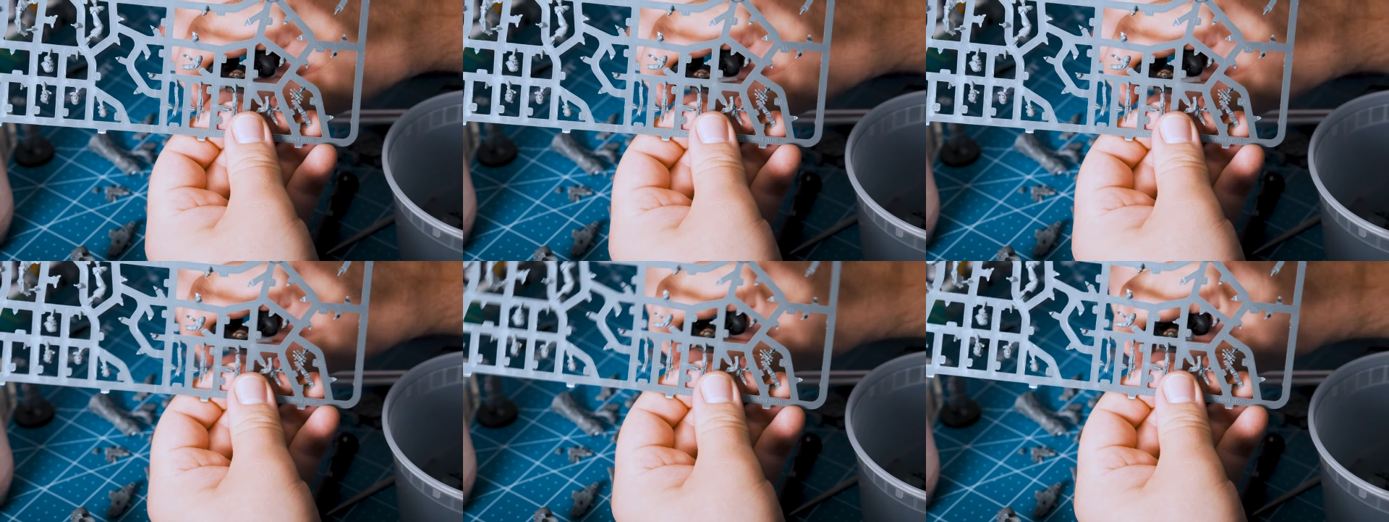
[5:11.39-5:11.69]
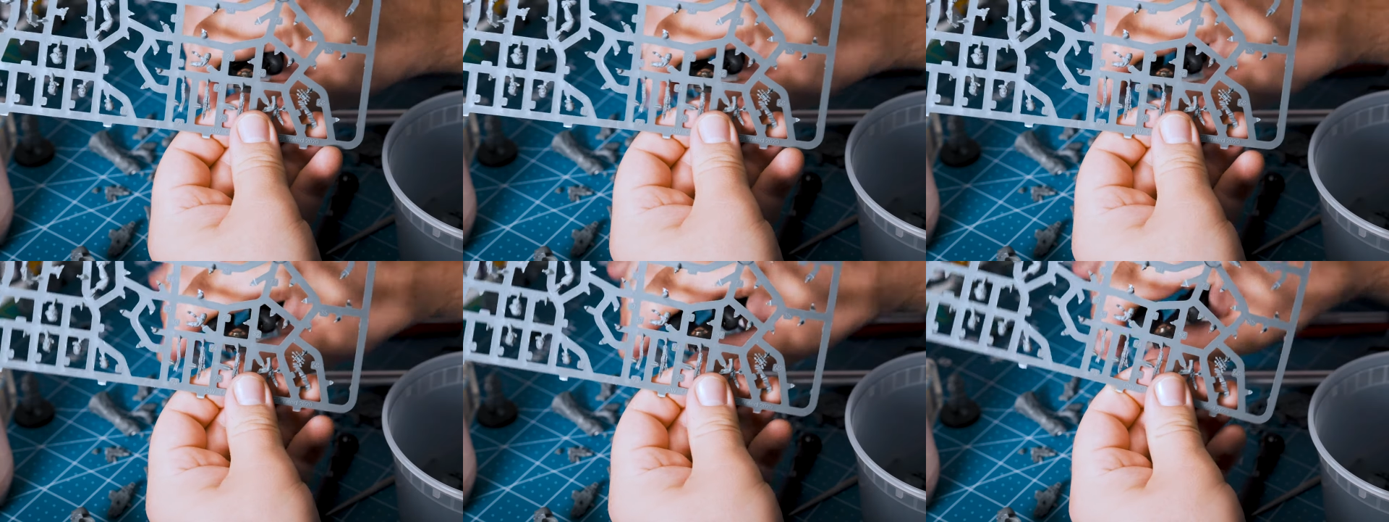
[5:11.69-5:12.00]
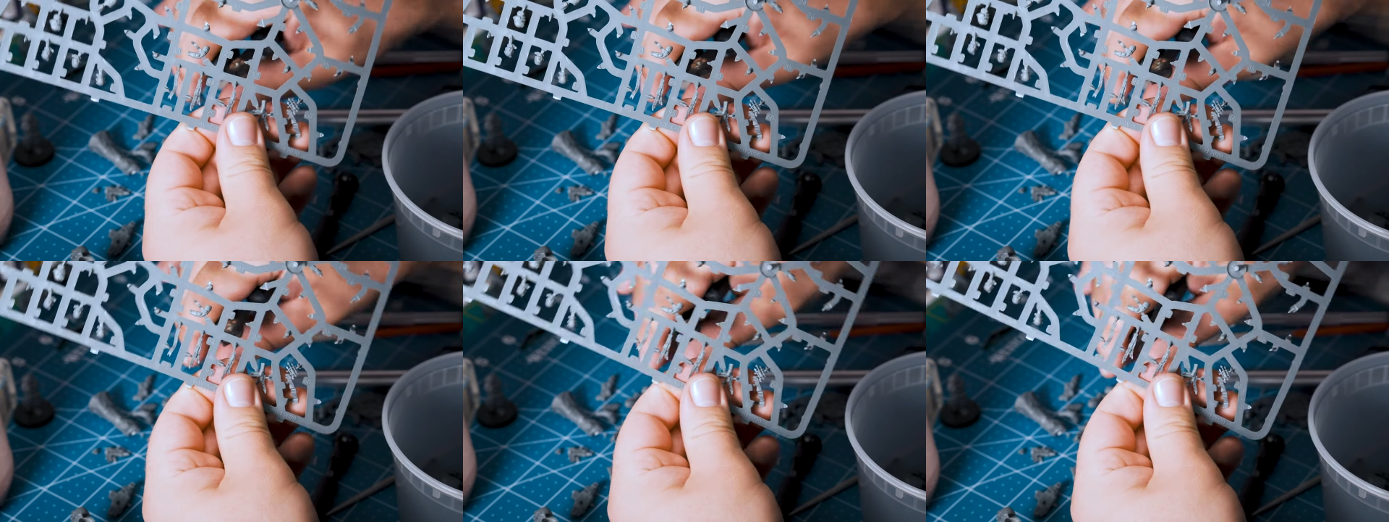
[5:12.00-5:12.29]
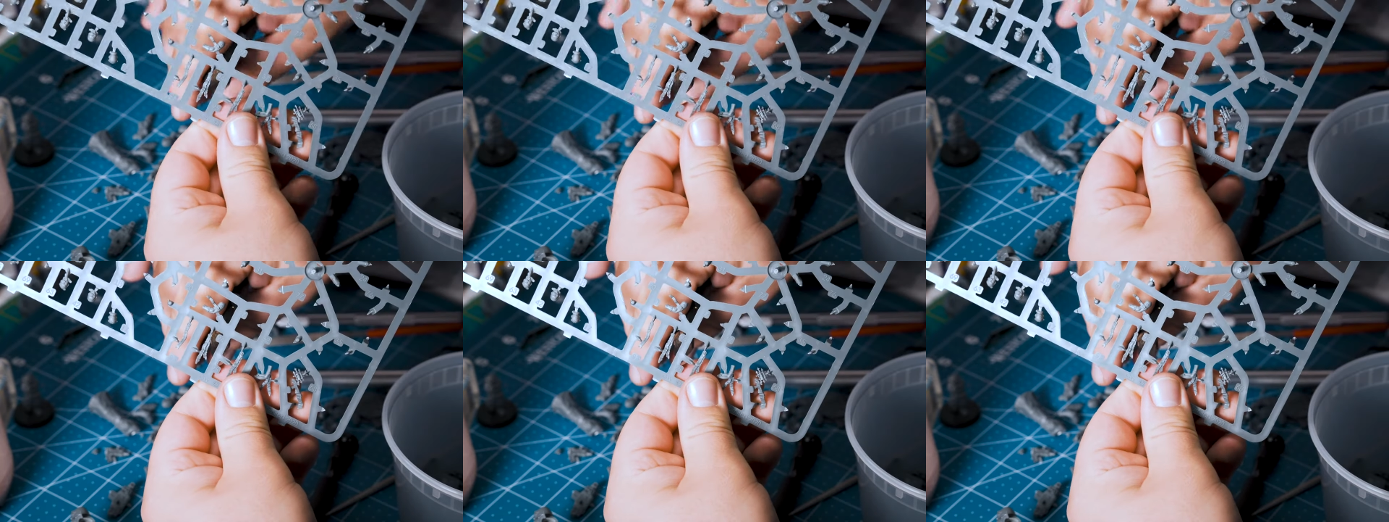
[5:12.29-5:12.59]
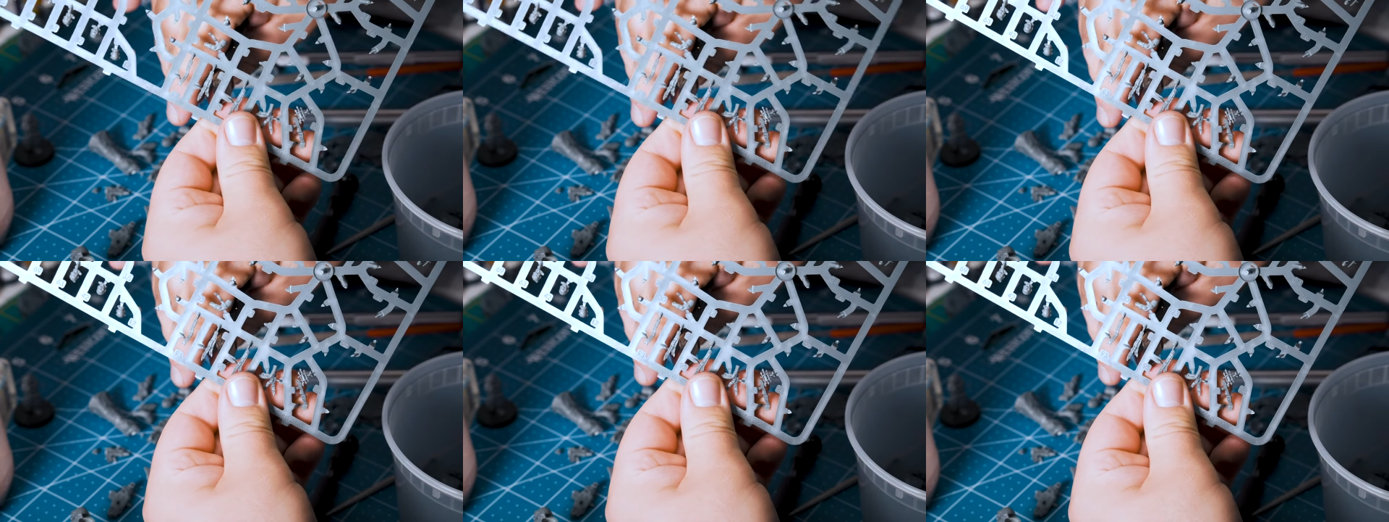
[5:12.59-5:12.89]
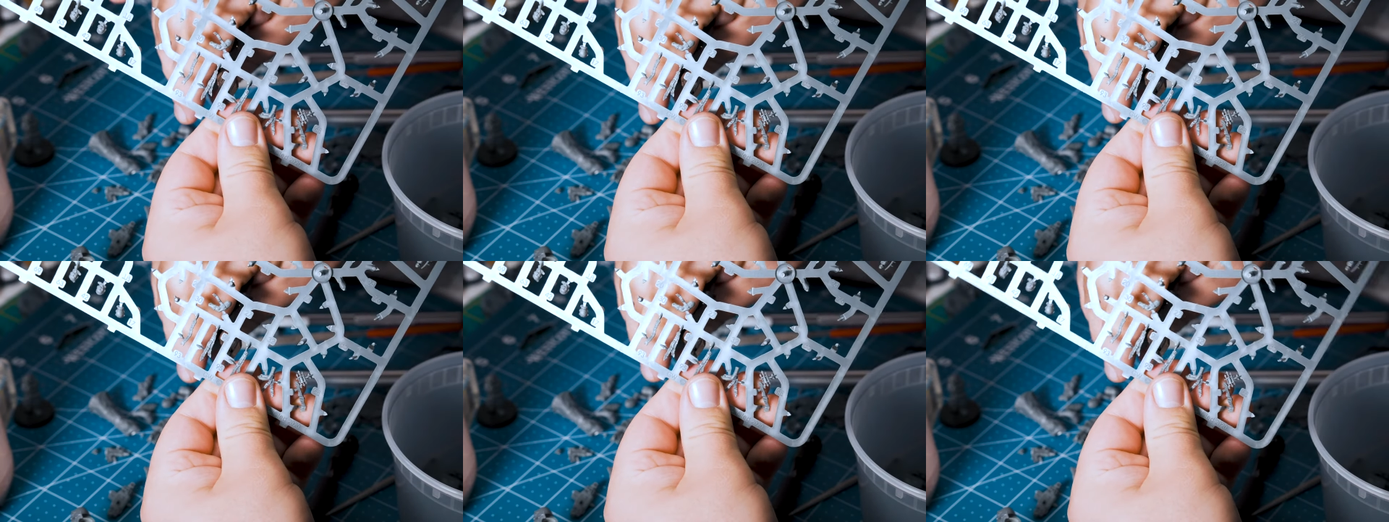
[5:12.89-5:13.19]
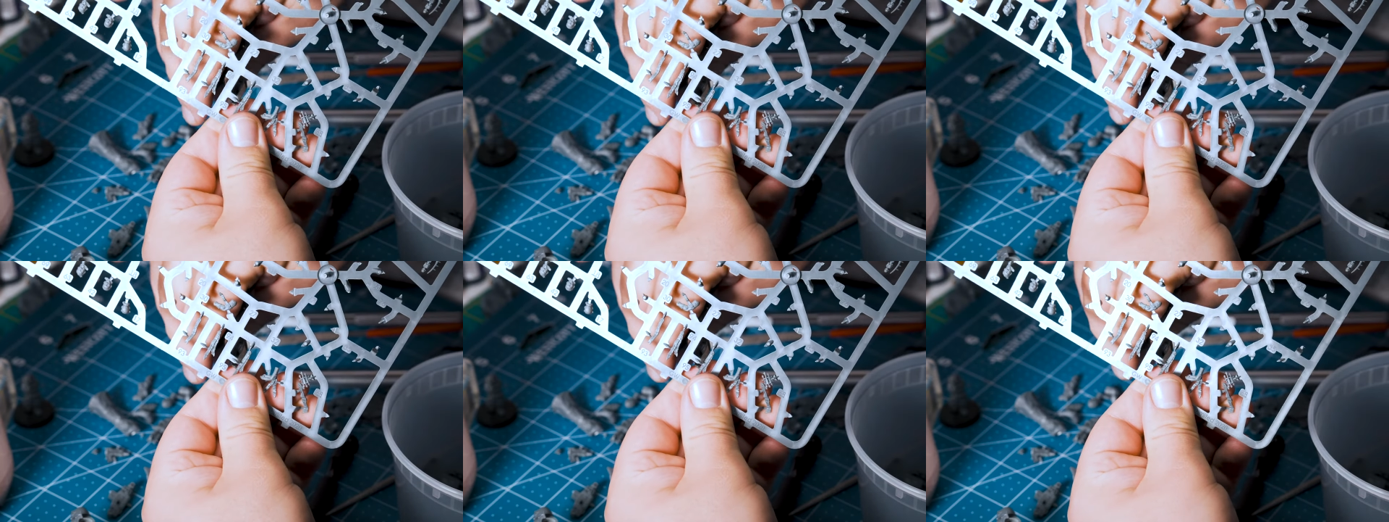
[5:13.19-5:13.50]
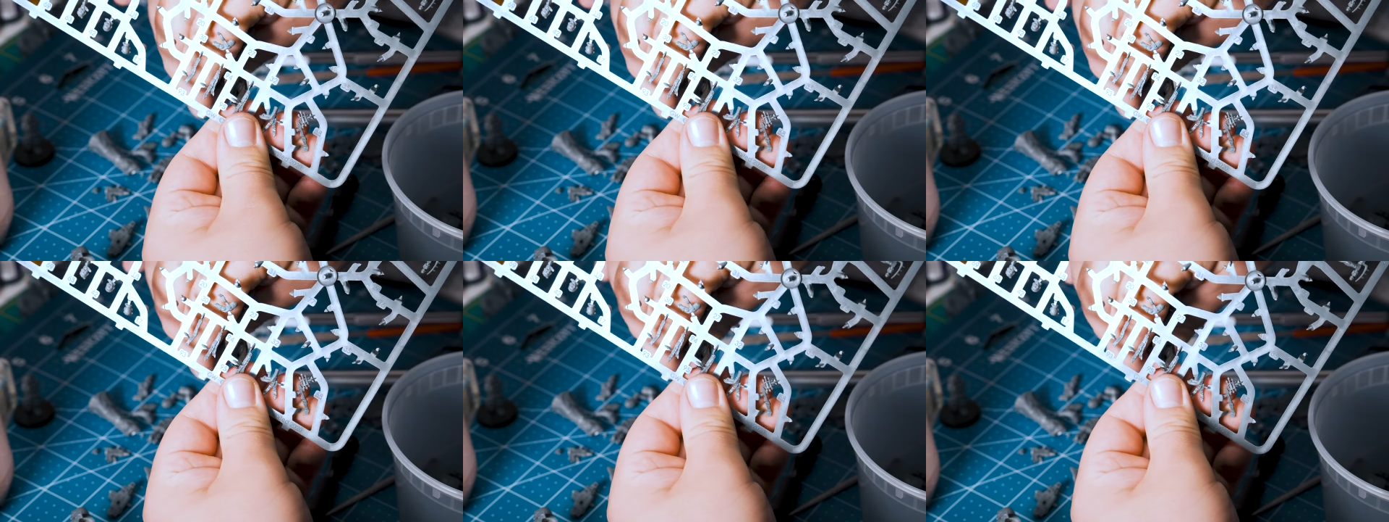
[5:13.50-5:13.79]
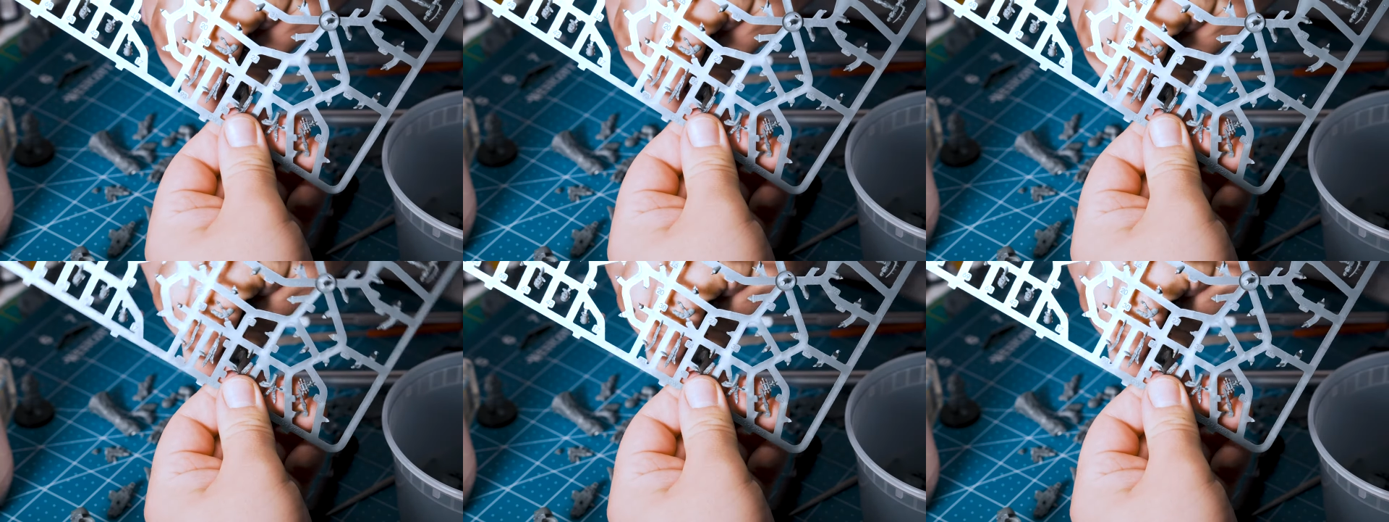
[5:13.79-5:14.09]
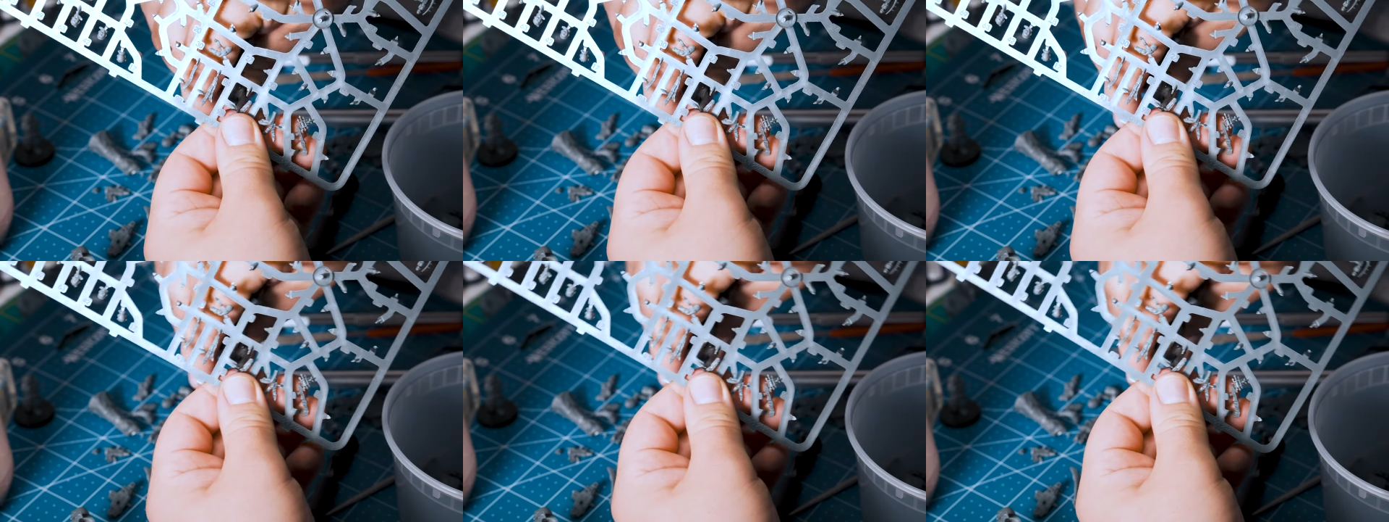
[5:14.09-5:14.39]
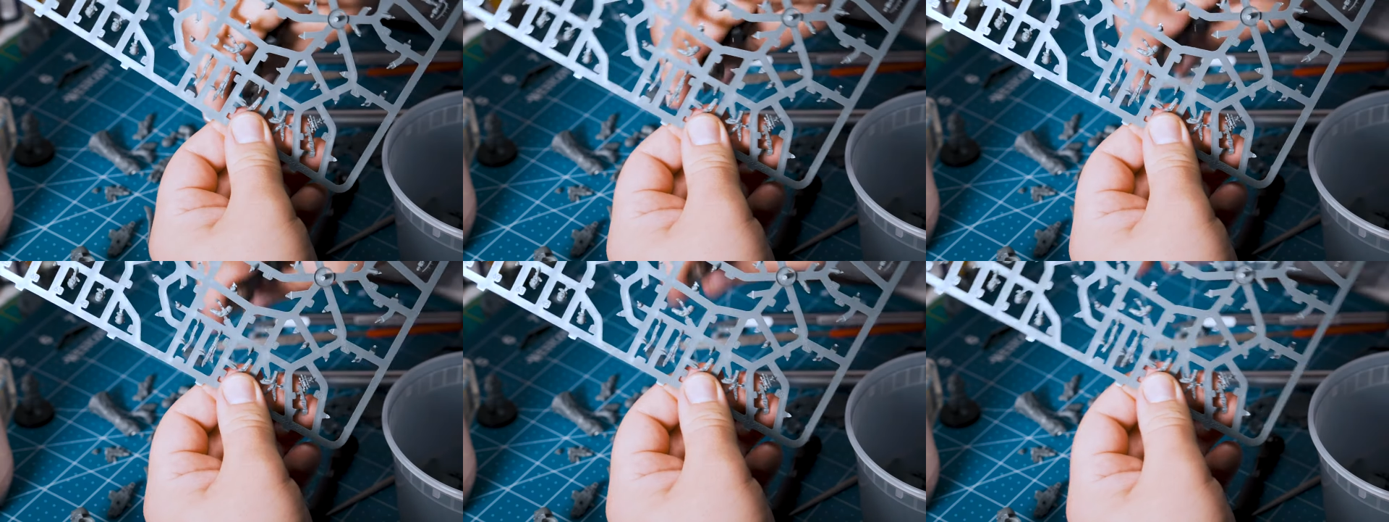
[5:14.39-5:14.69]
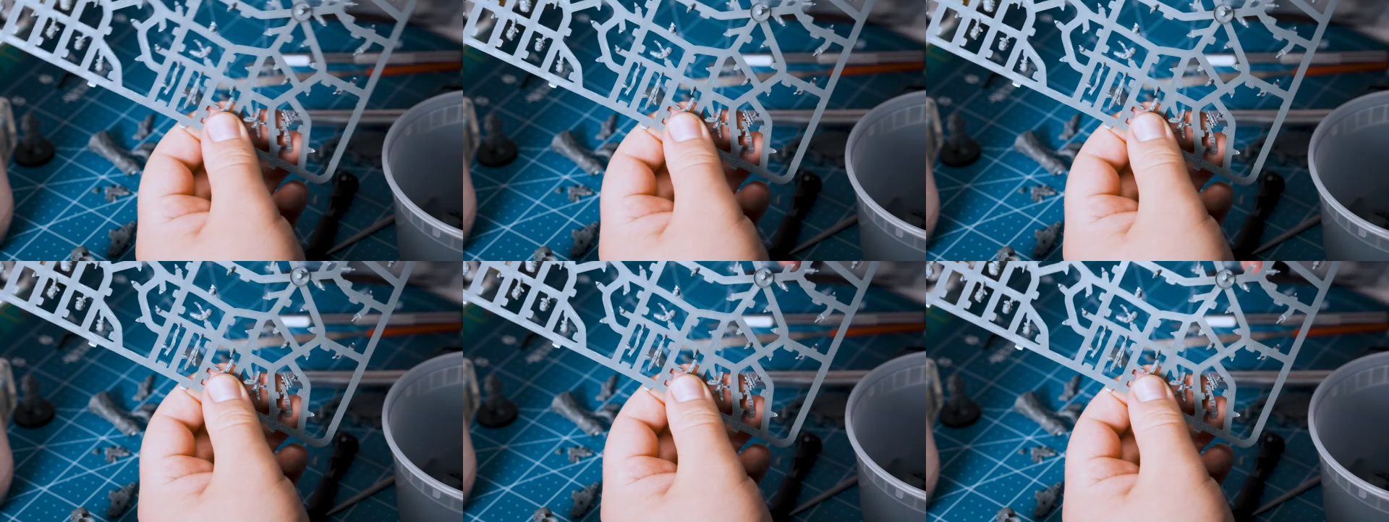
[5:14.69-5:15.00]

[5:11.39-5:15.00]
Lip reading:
[unreadable: no face in view]